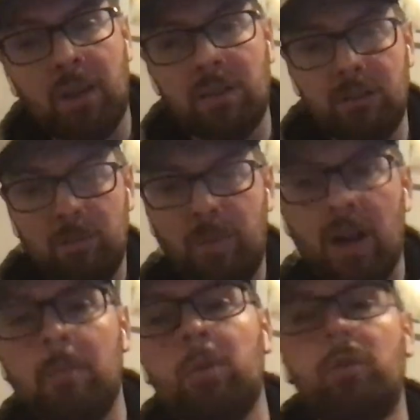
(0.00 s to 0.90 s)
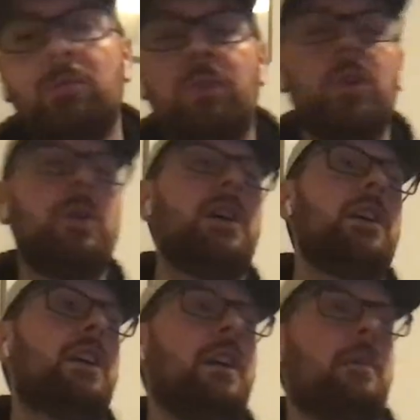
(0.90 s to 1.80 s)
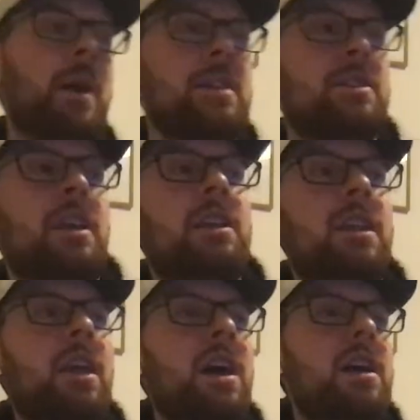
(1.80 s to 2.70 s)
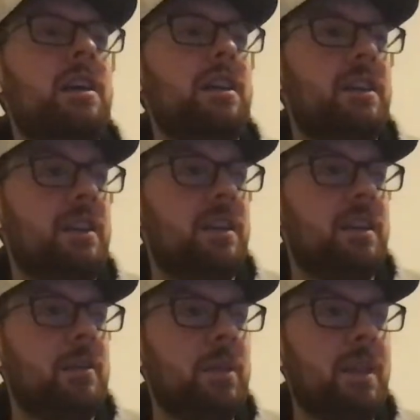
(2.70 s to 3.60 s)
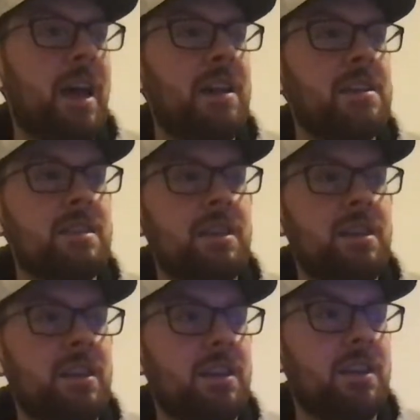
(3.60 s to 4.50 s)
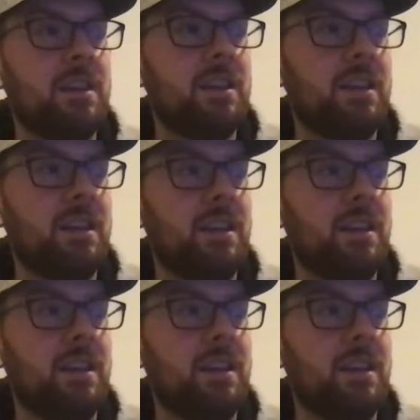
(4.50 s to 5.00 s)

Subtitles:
Bada bing, bada boom. Do it. Imagine they did that. Be that easy.